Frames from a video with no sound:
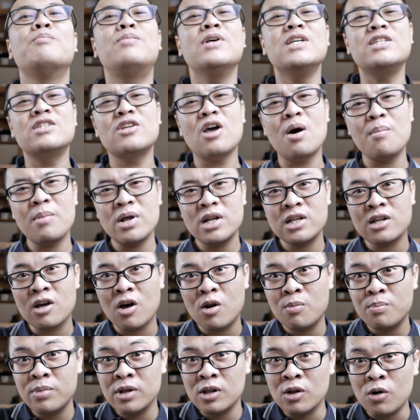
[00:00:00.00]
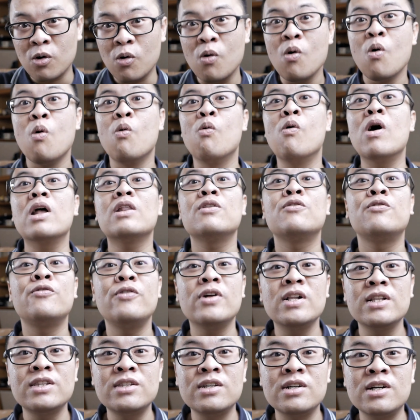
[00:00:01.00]
Please comment down below what
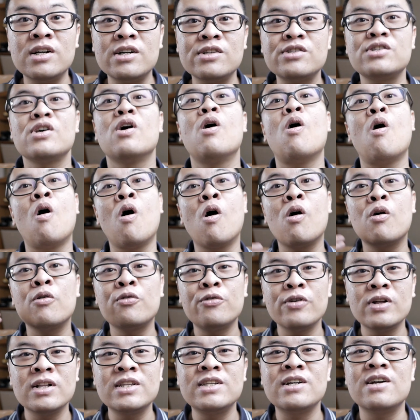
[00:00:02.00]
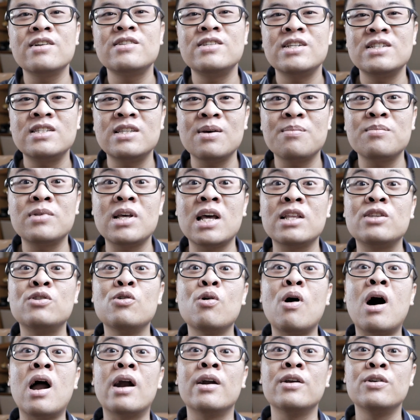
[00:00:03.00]
filters or filter system
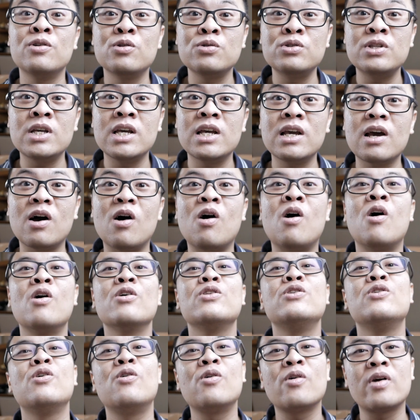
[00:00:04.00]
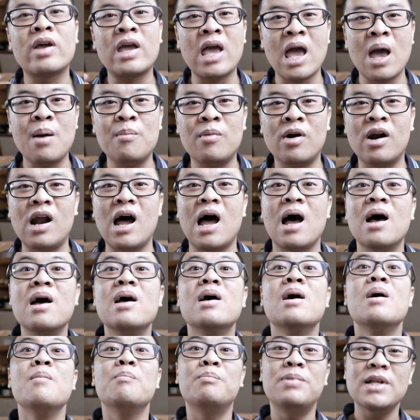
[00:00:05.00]
that you are using on your camera.
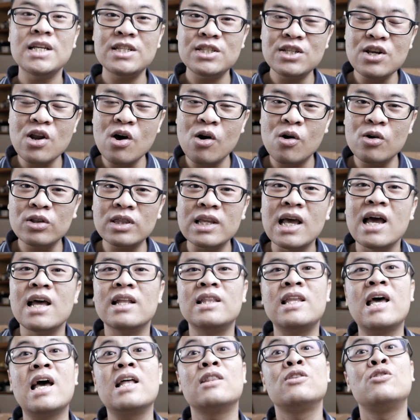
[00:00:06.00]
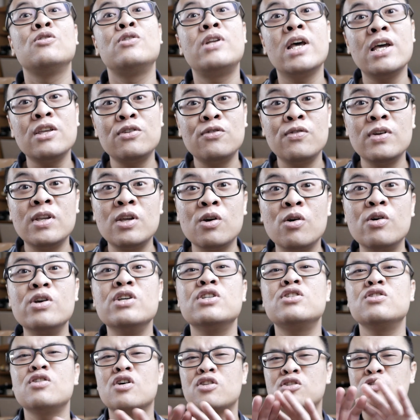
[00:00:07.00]
Please note that today's video
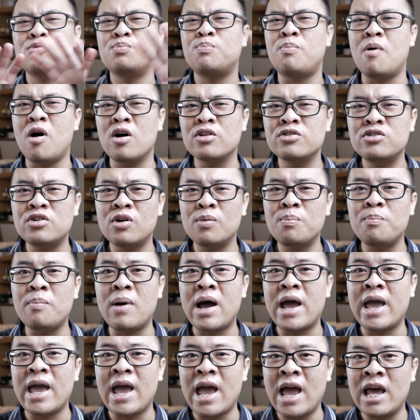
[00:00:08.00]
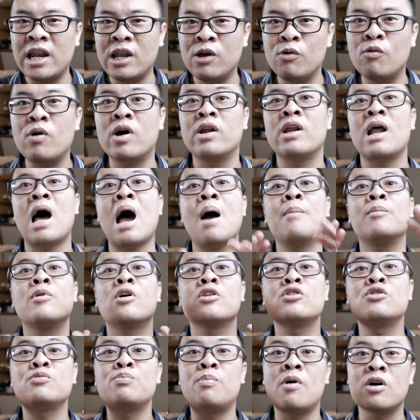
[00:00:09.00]
is not sponsored by anyone.
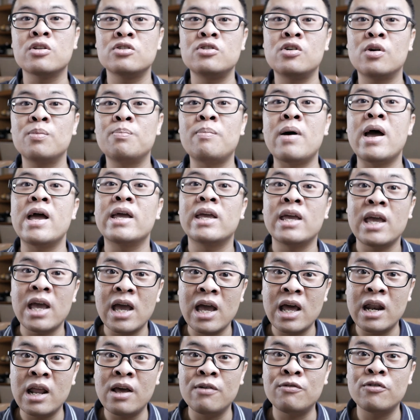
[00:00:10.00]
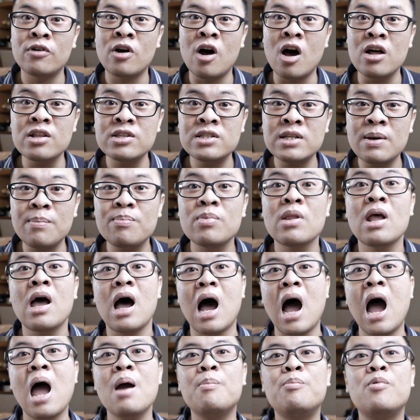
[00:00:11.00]
I'm not sponsored by K&F Concept.
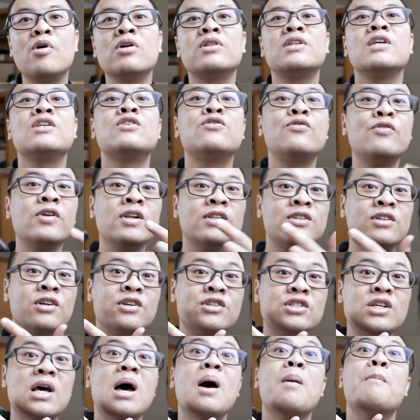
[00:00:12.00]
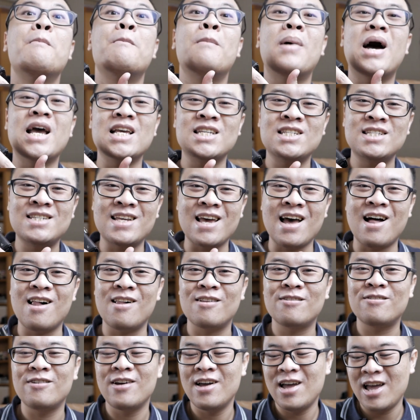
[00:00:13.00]
I bought these filters
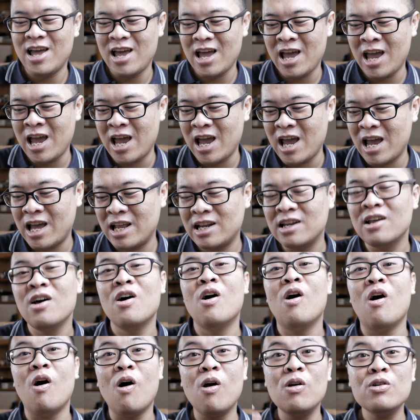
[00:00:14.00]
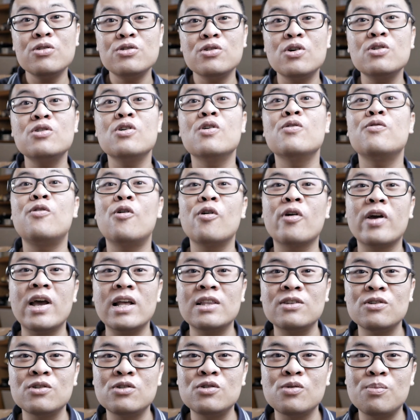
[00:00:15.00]
myself. And also don't
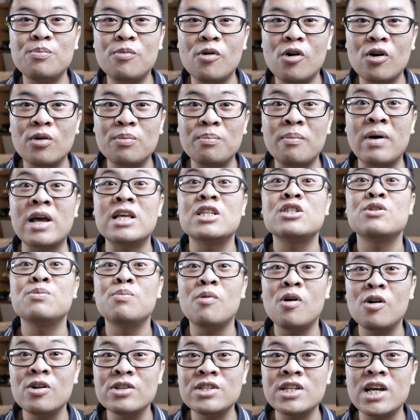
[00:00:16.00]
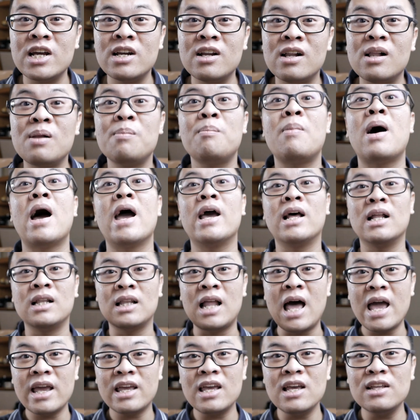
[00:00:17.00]
forget to support my small channel by
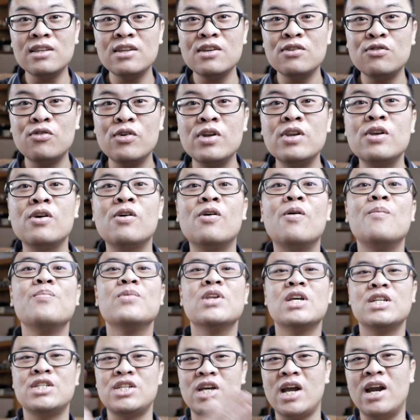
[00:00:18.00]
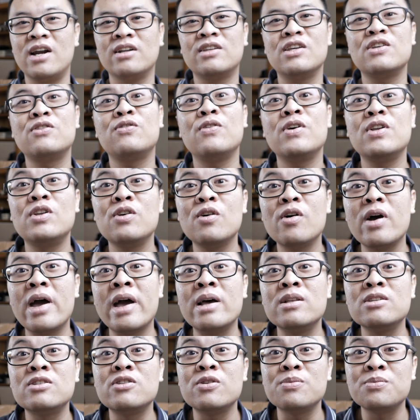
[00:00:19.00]
liking this video, sharing this video,
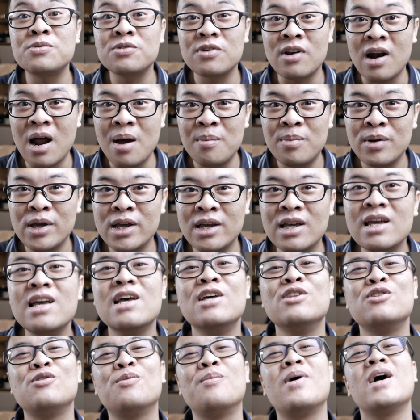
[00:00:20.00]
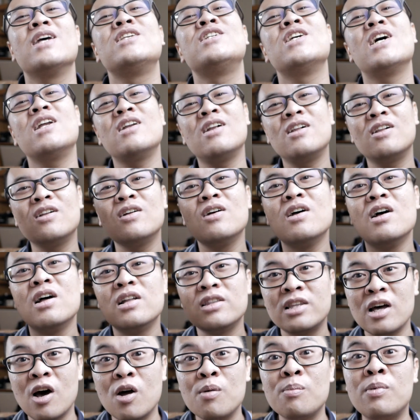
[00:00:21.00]
and subscribing to my channel
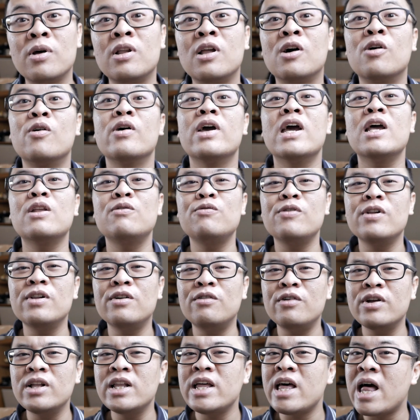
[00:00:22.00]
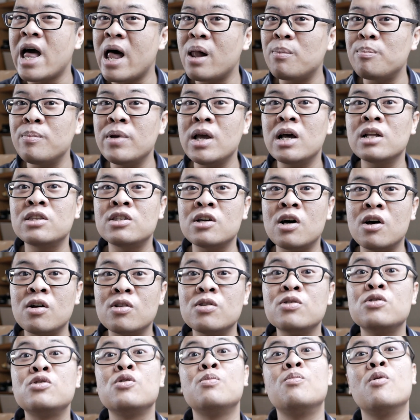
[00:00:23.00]
down below. It will really help me a
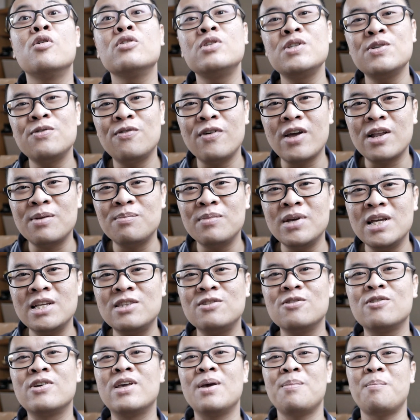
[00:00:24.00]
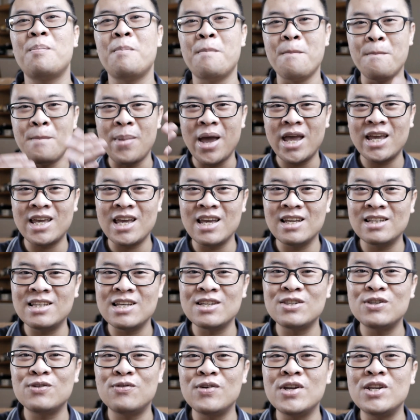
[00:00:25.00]
ton to motivate me to keep making
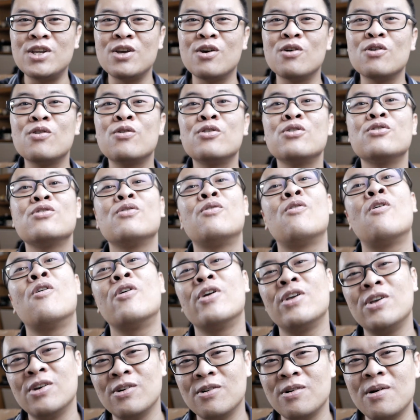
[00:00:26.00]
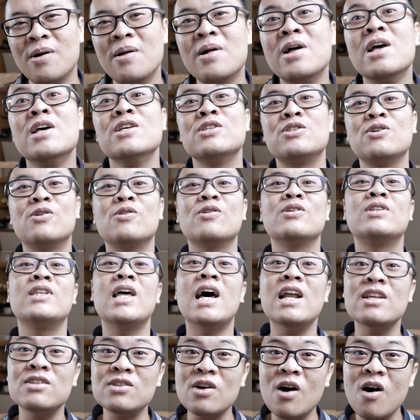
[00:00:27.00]
this video for you. So
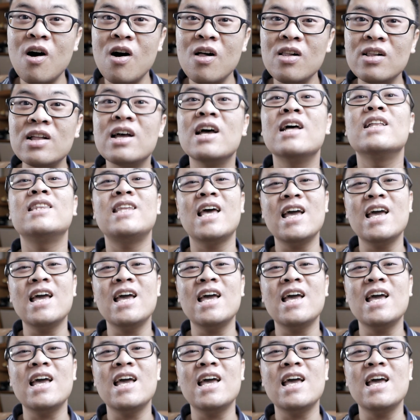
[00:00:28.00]
that's all.